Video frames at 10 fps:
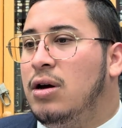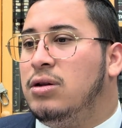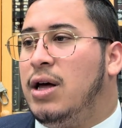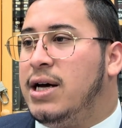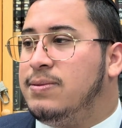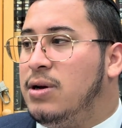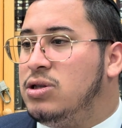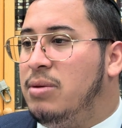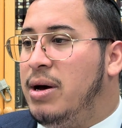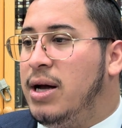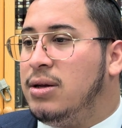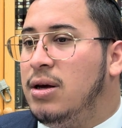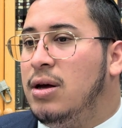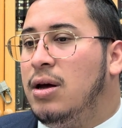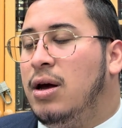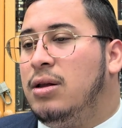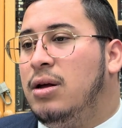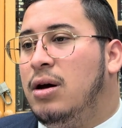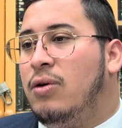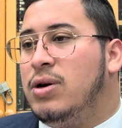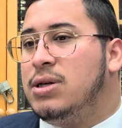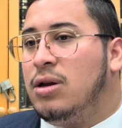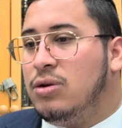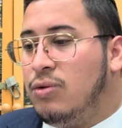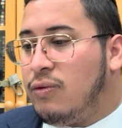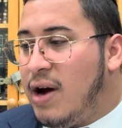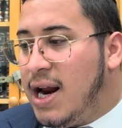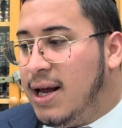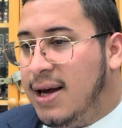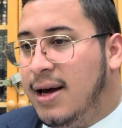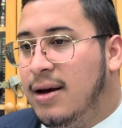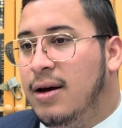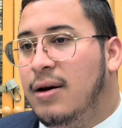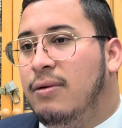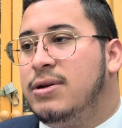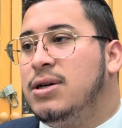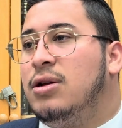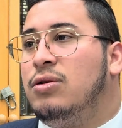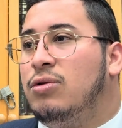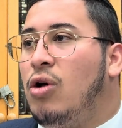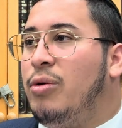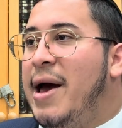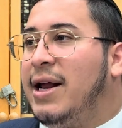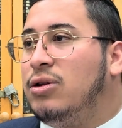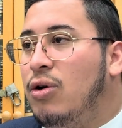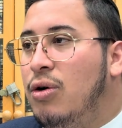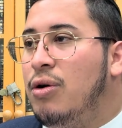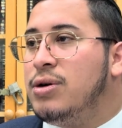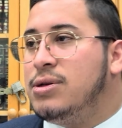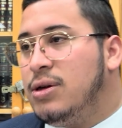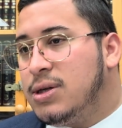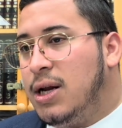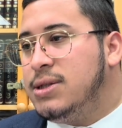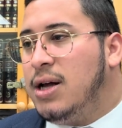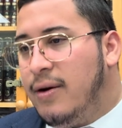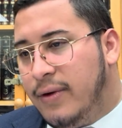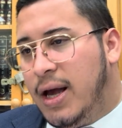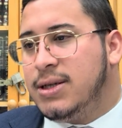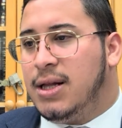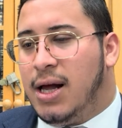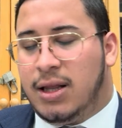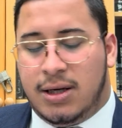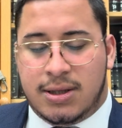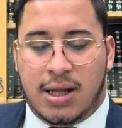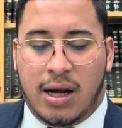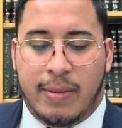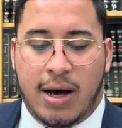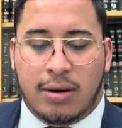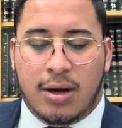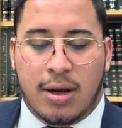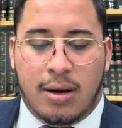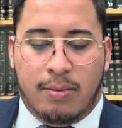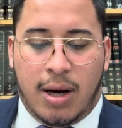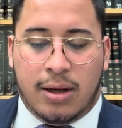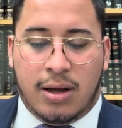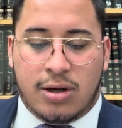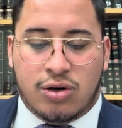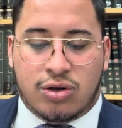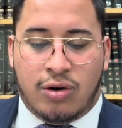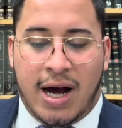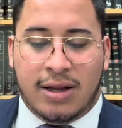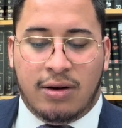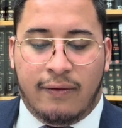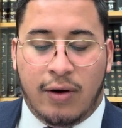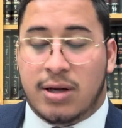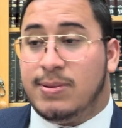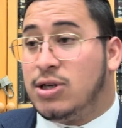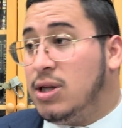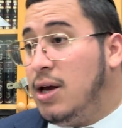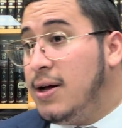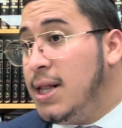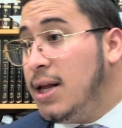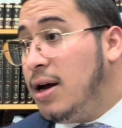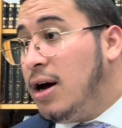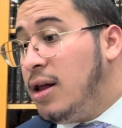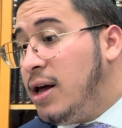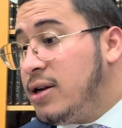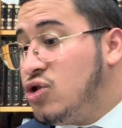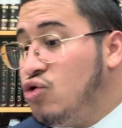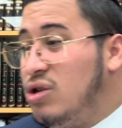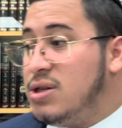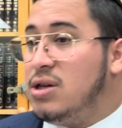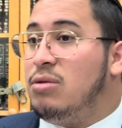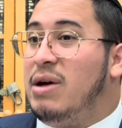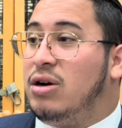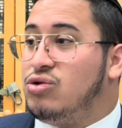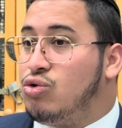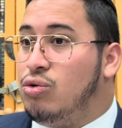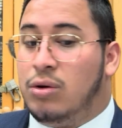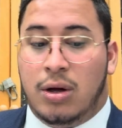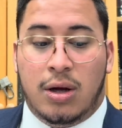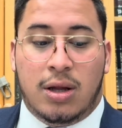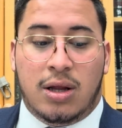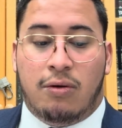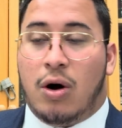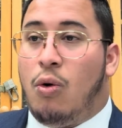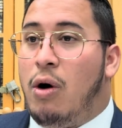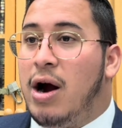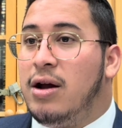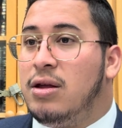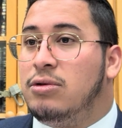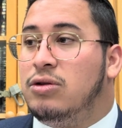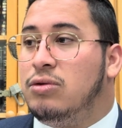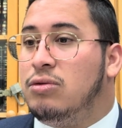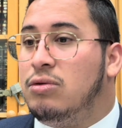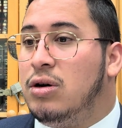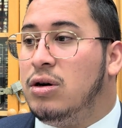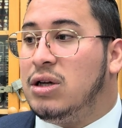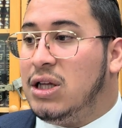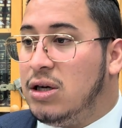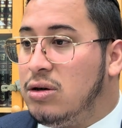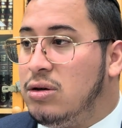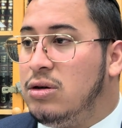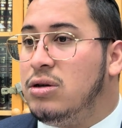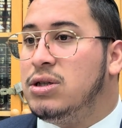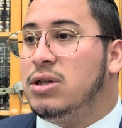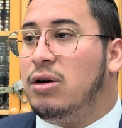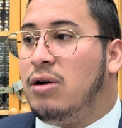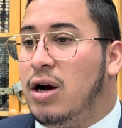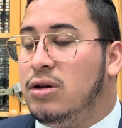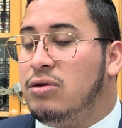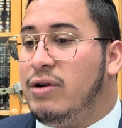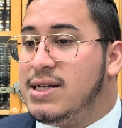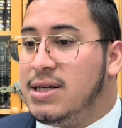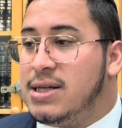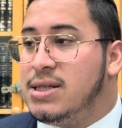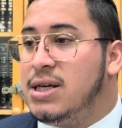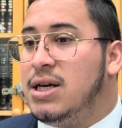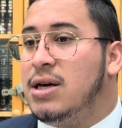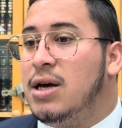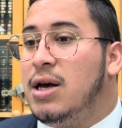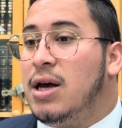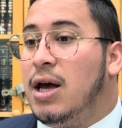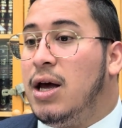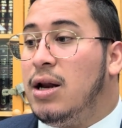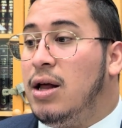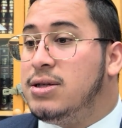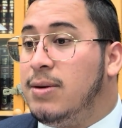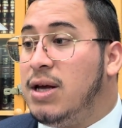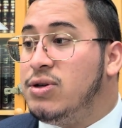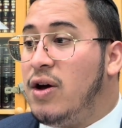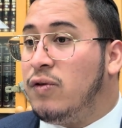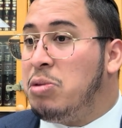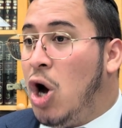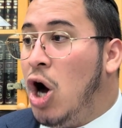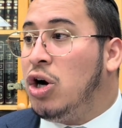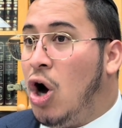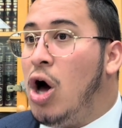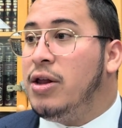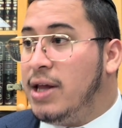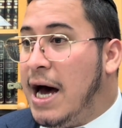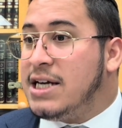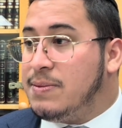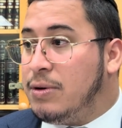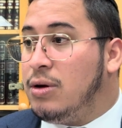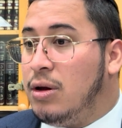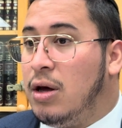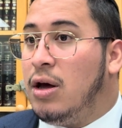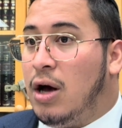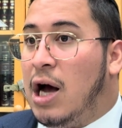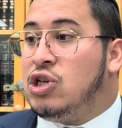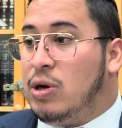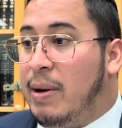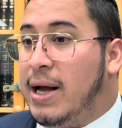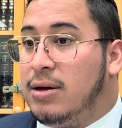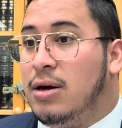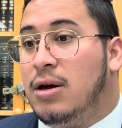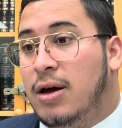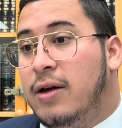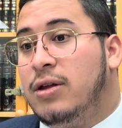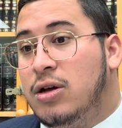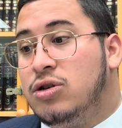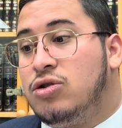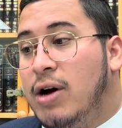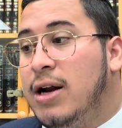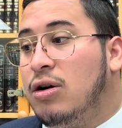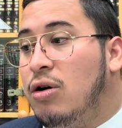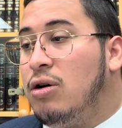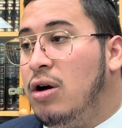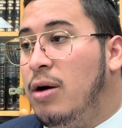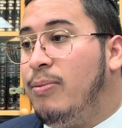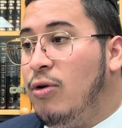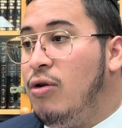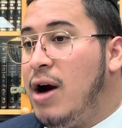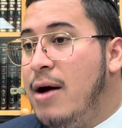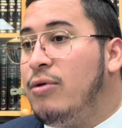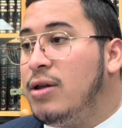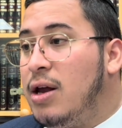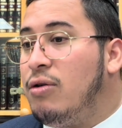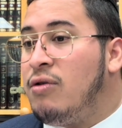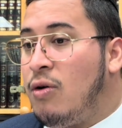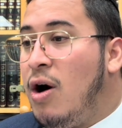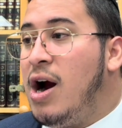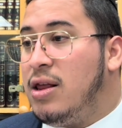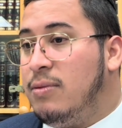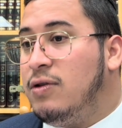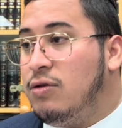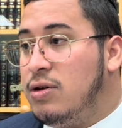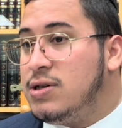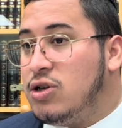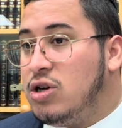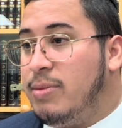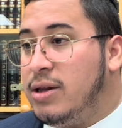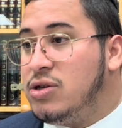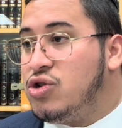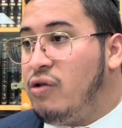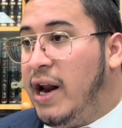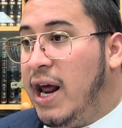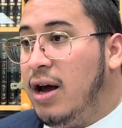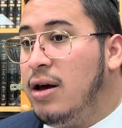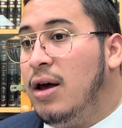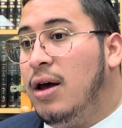the hospital on Shabbat? And what is he going to do with writing? What is he going to do with automatic doors and all this kind of stuff? He has a lot of things to think about, but he should try to avoid, especially a lot of students, they're in medical school. They require them to do clinicals, and they require them to do residency, and sometimes you have to be on call in the hospital on Shabbat. and they should try to go to a program where they don't require them to do this on Shabbat, this training,